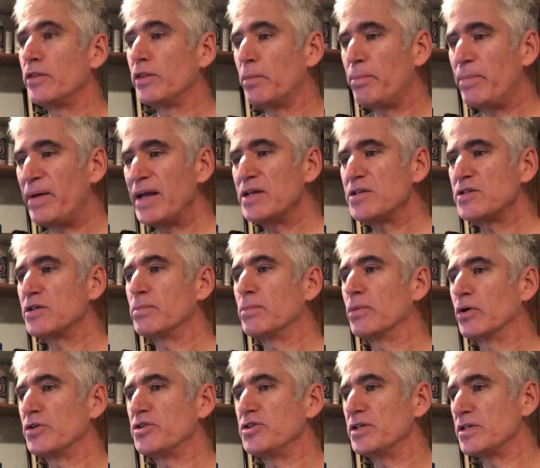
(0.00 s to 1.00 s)
the biggest
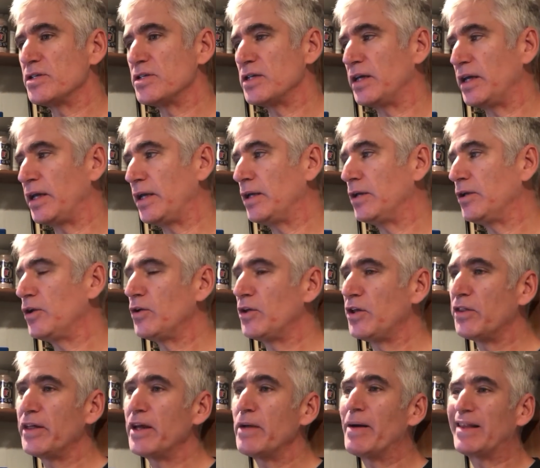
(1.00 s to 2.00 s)
emergency,
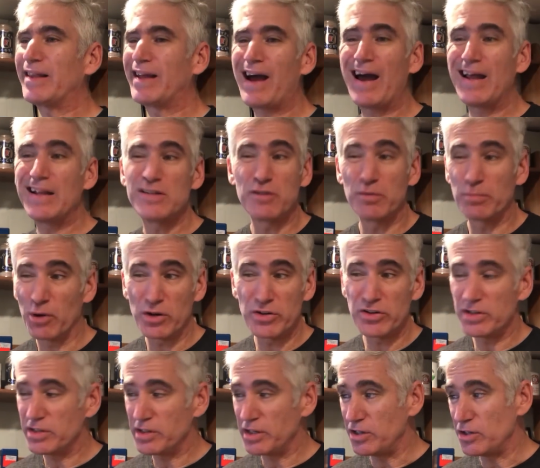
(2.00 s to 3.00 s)
you think about the kinds of
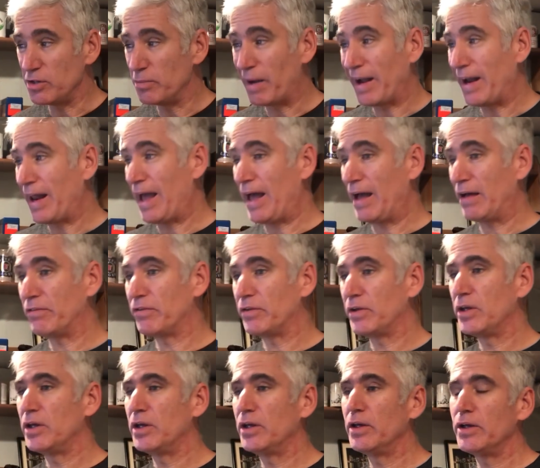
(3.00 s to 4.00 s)
emergencies you might have.
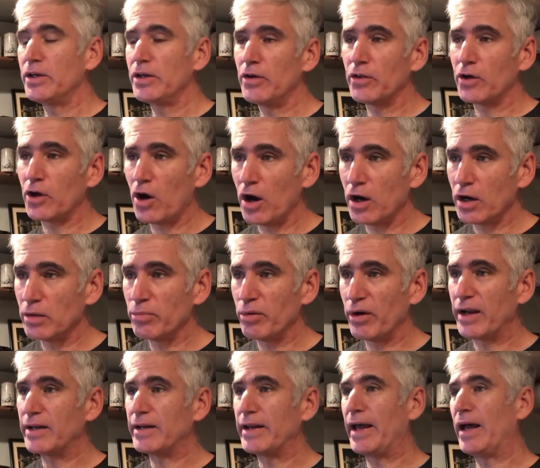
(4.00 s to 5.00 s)
The car could
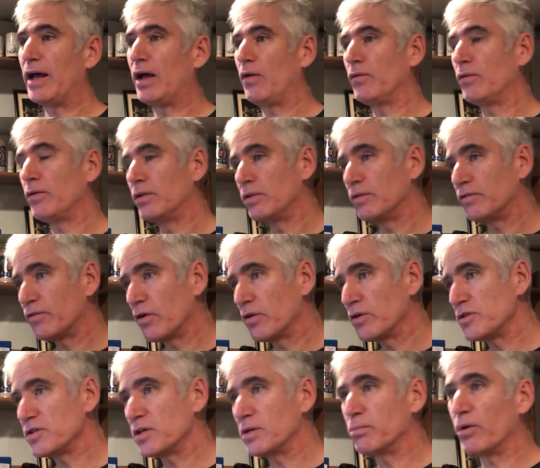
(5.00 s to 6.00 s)
break down,
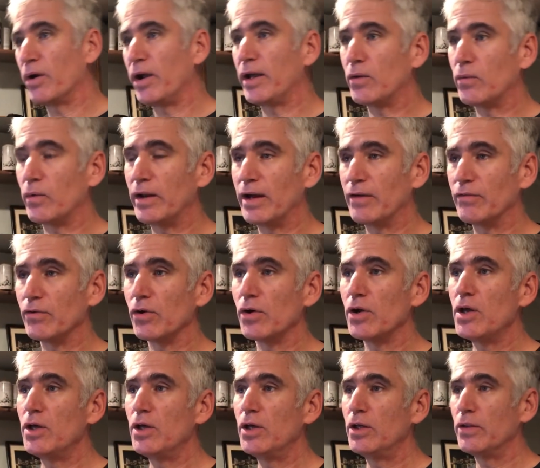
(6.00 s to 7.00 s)
furnace could break,
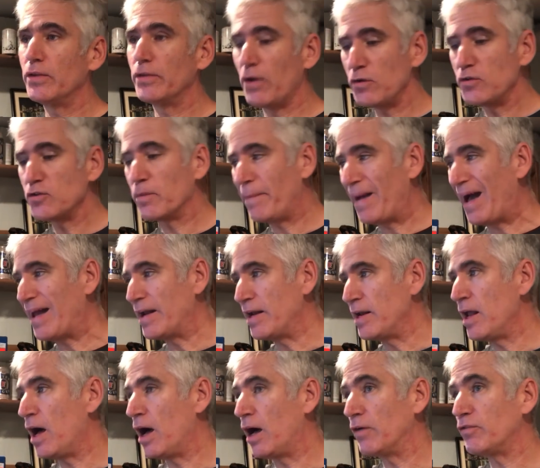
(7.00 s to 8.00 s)
whatever. Those are bad
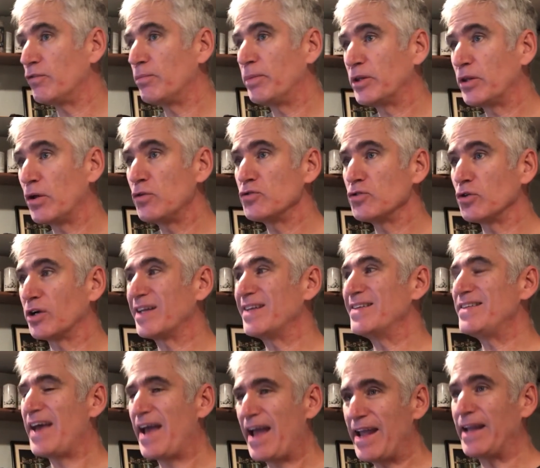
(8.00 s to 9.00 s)
enough, but those are
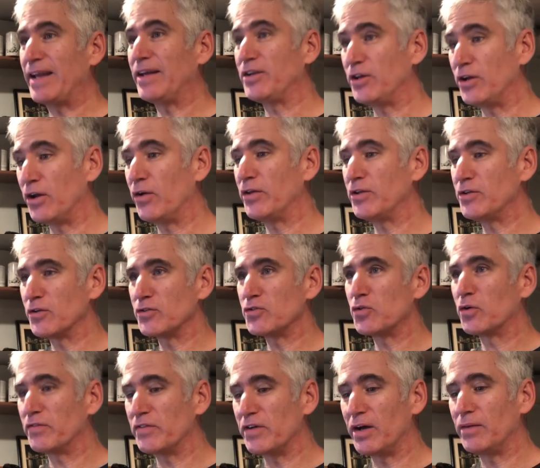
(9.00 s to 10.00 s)
contained. They're
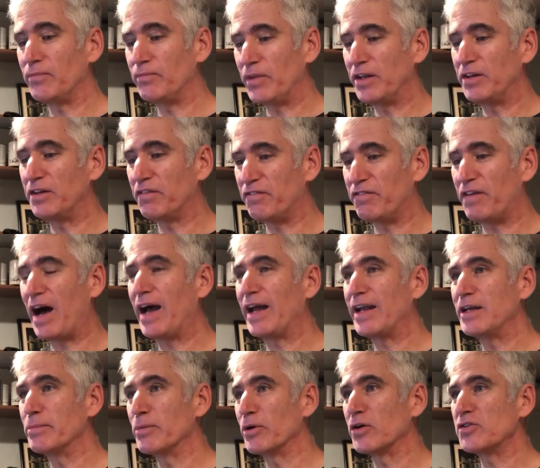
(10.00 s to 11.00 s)
sort of a
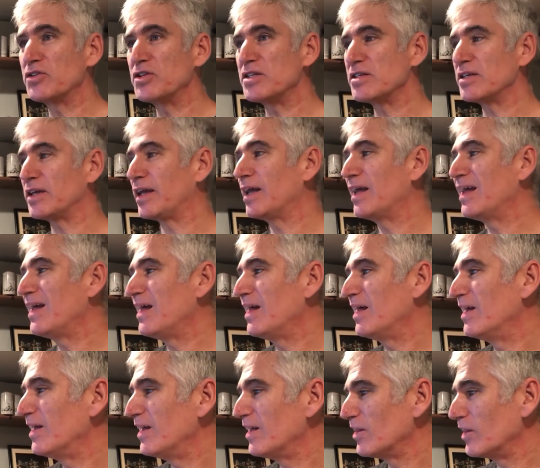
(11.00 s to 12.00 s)
defined emergency.
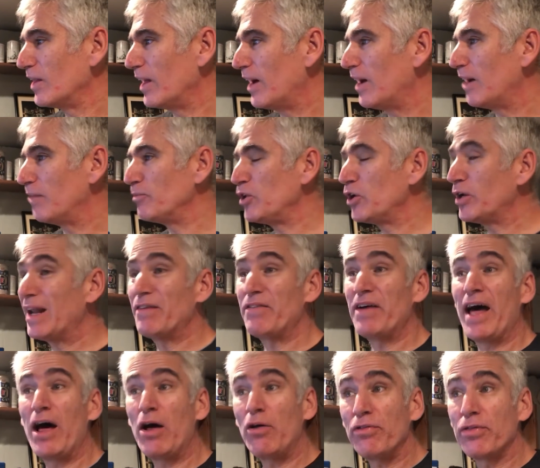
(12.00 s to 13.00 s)
You can
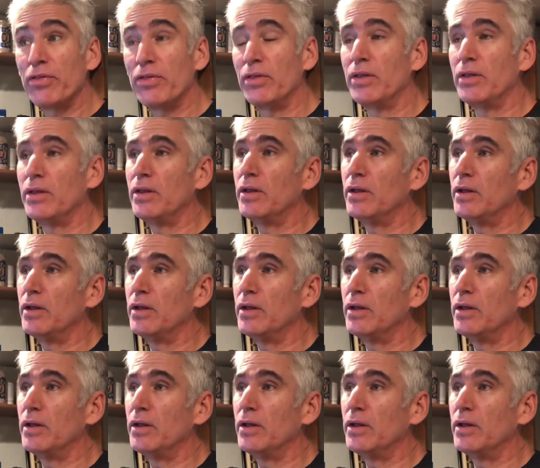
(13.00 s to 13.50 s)
have health